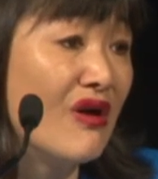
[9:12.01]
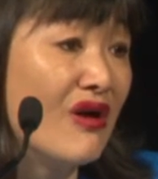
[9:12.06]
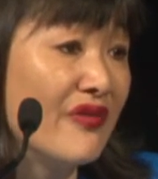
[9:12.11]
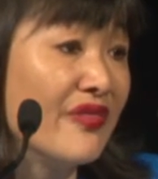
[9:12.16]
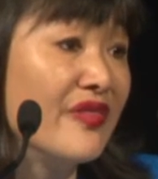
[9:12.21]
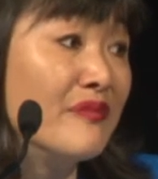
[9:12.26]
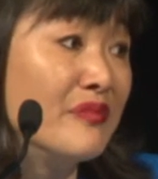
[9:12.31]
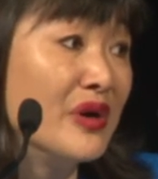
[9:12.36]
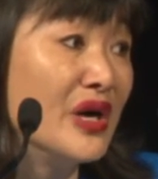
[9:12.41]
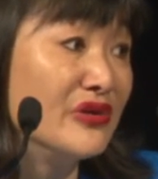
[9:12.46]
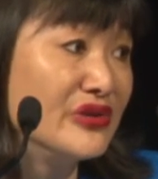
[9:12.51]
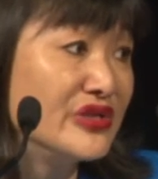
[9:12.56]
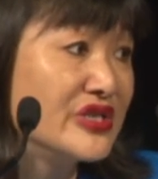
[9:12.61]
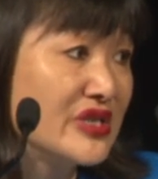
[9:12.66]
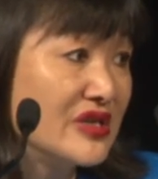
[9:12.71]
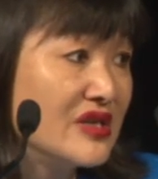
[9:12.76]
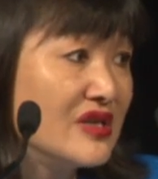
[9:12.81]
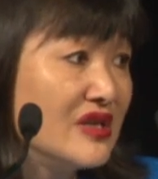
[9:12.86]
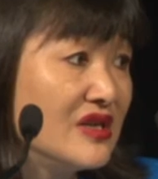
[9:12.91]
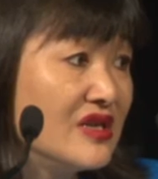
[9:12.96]
on the boat.
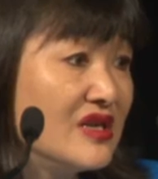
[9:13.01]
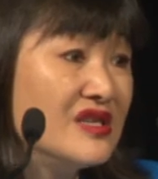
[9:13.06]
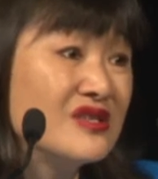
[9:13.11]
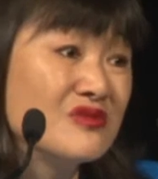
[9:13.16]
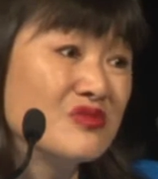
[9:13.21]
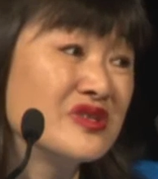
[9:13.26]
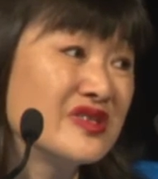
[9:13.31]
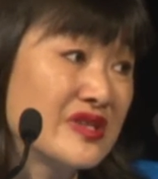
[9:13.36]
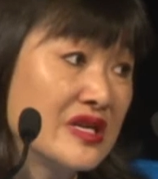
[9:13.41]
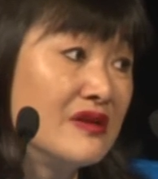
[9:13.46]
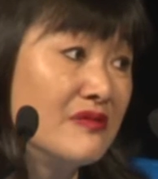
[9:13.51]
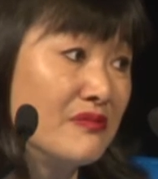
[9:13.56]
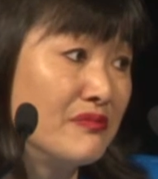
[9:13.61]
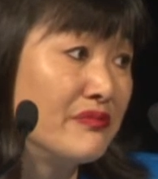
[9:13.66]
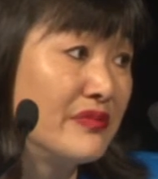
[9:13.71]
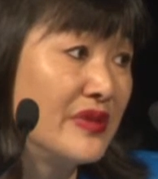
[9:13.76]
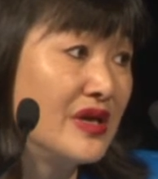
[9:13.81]
It was him.